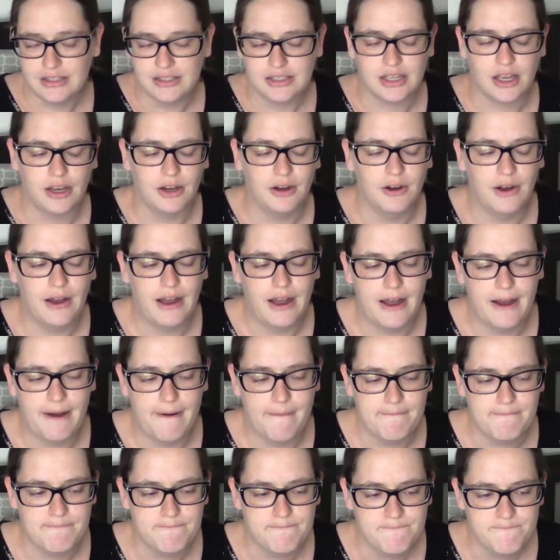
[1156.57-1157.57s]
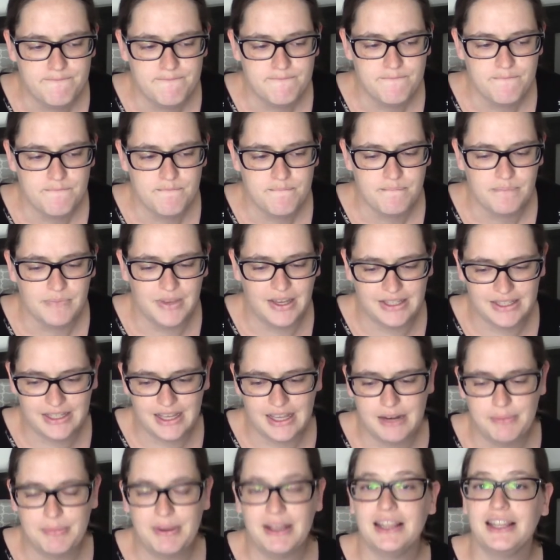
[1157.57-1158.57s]
so um, that's
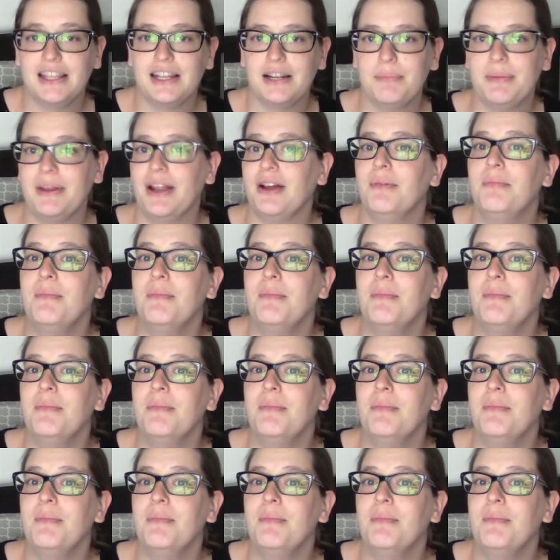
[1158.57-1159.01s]
going to be a little bit